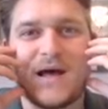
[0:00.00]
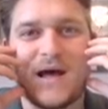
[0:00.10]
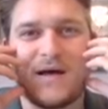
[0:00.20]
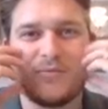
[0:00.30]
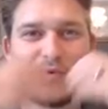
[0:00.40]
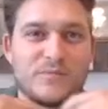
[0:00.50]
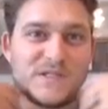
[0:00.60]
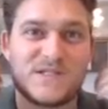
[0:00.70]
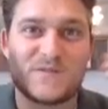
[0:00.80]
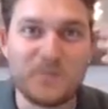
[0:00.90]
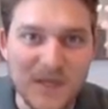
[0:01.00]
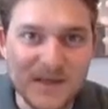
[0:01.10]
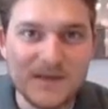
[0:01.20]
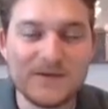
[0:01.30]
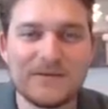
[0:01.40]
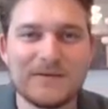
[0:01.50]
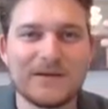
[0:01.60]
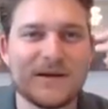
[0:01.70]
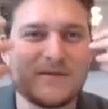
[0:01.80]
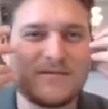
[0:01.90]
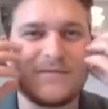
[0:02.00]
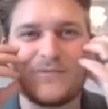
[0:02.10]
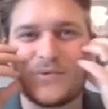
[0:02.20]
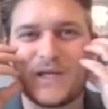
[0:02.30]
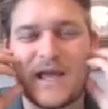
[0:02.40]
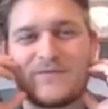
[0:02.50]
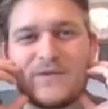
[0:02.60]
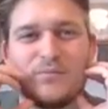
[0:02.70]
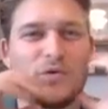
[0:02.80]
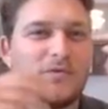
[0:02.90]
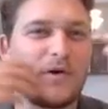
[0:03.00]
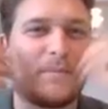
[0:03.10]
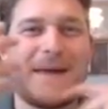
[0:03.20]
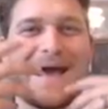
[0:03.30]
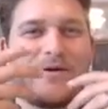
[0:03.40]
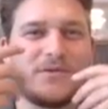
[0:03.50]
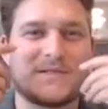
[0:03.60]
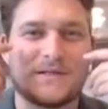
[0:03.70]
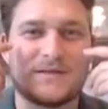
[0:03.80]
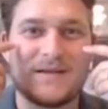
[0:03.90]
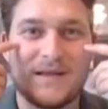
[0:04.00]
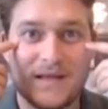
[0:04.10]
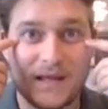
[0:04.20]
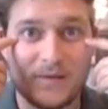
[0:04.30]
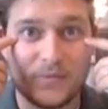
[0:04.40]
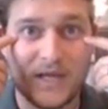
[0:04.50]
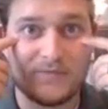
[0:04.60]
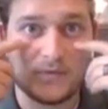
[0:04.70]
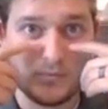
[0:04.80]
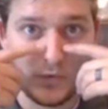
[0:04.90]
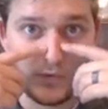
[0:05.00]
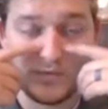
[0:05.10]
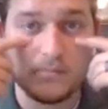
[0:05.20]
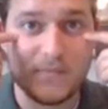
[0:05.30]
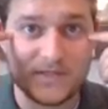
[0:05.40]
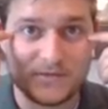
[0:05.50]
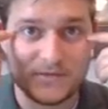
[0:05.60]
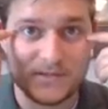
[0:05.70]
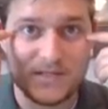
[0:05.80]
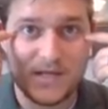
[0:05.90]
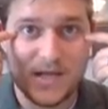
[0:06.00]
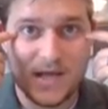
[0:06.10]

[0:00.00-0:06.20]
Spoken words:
When we speak, we have to move our mouths and we have to move the muscles